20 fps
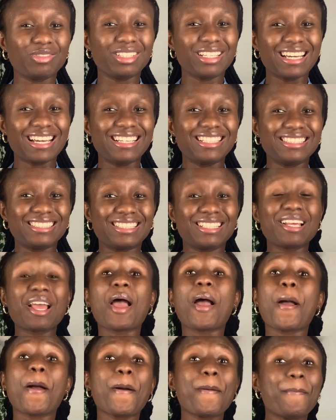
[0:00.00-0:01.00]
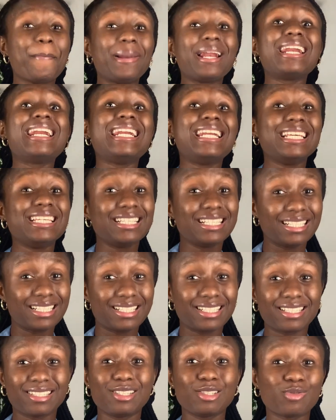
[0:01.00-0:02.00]
guys.
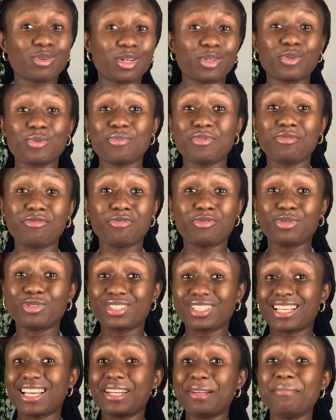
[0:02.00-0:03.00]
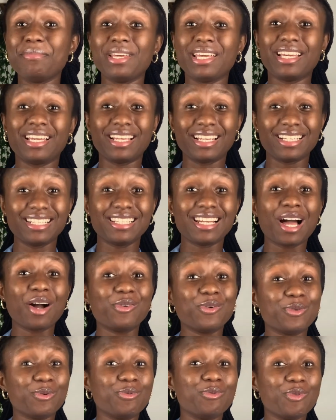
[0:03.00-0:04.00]
Please, this will not be forced. I beg,
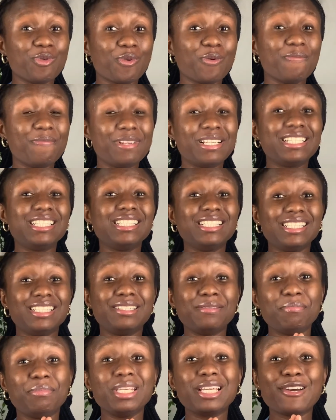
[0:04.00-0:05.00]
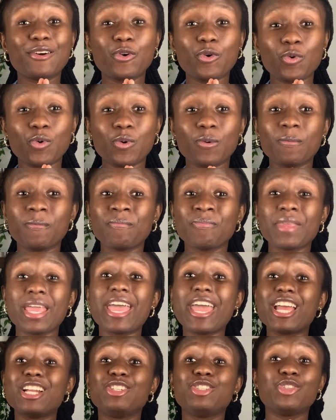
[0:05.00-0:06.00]
Lawu, please, Biko,
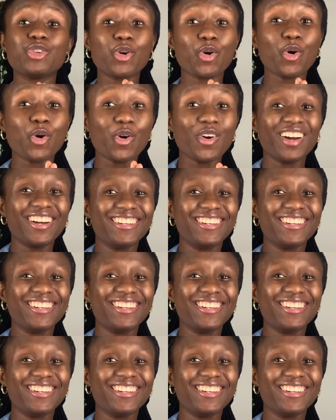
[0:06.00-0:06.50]
Ejo.